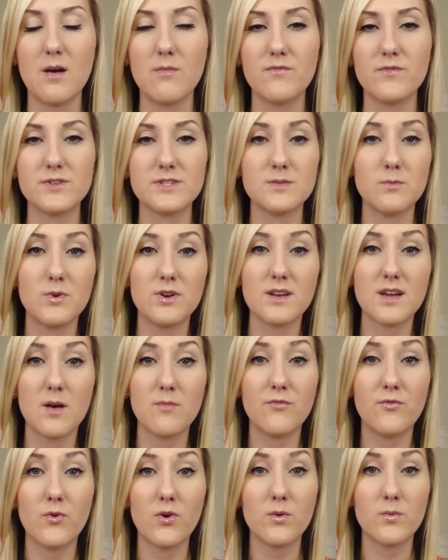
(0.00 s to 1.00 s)
for someone to
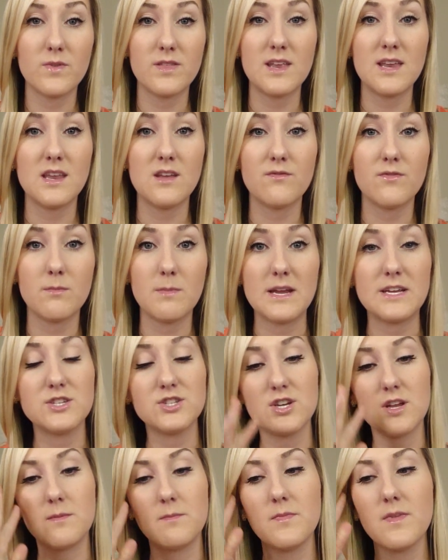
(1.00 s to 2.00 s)
come forward with any
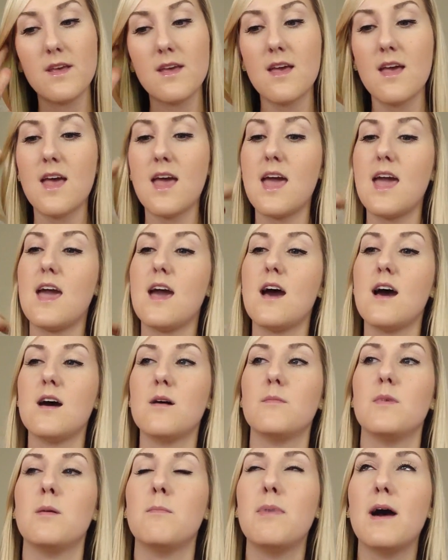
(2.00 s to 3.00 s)
information
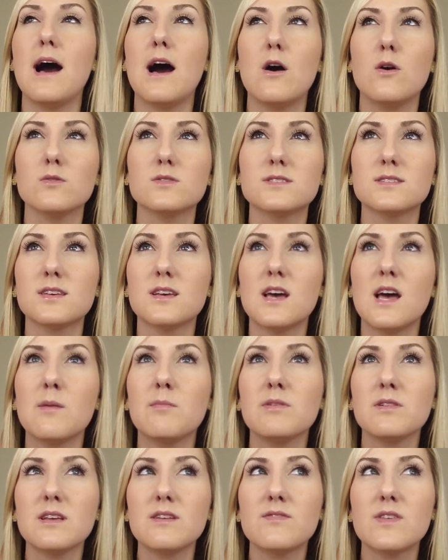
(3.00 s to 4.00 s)
about, I
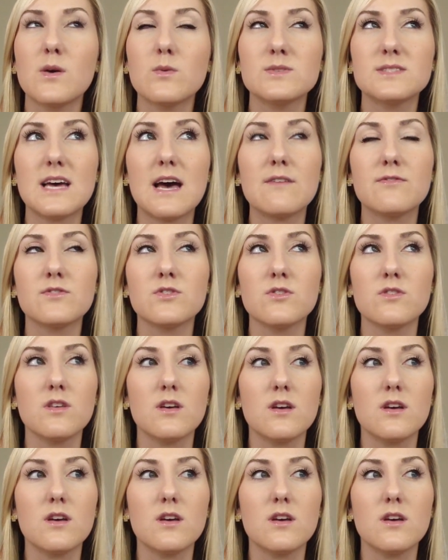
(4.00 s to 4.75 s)
believe that was after